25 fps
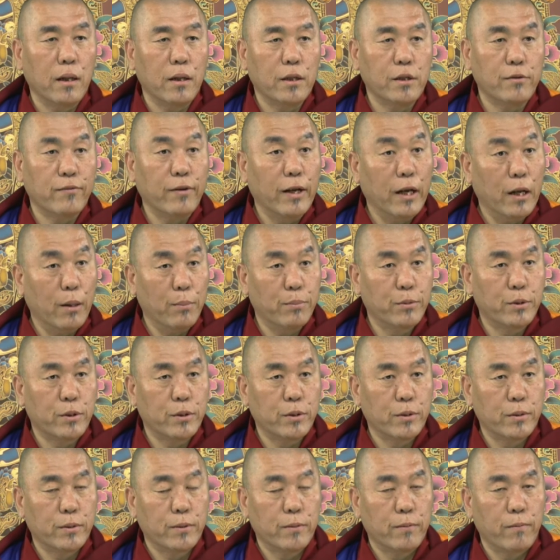developed.
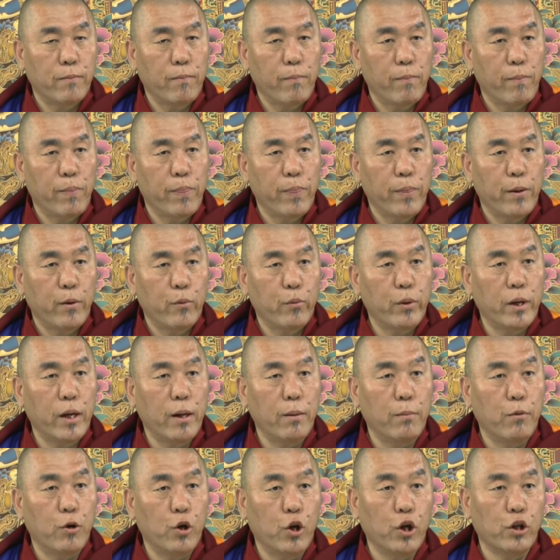We
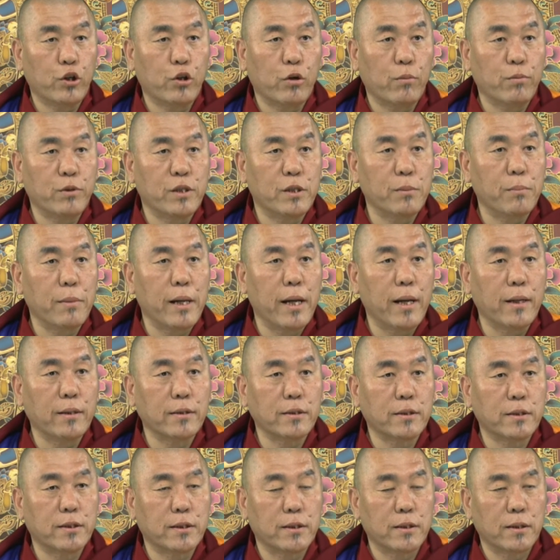have lot of
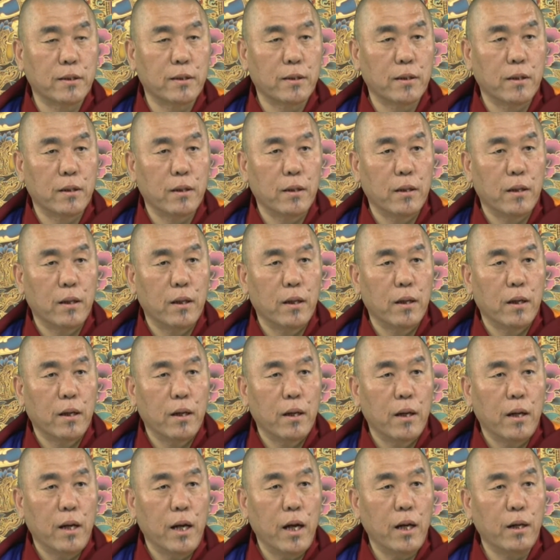demands,
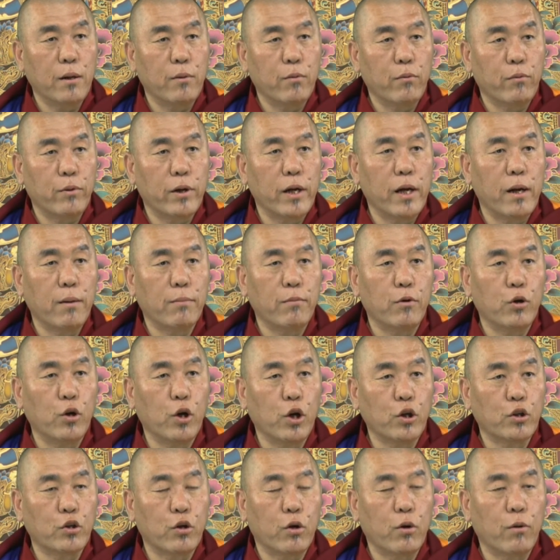and we have
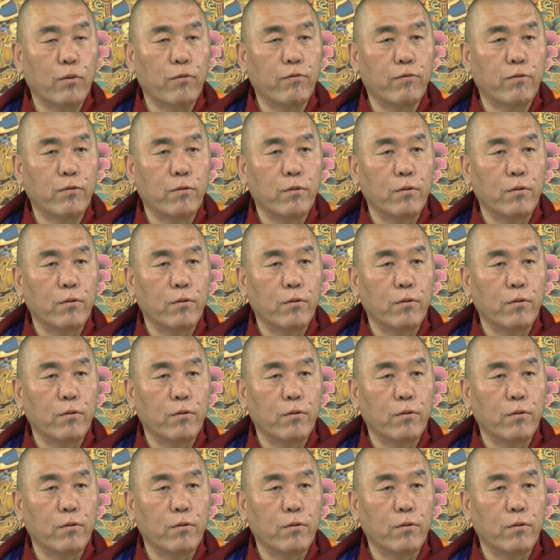lot of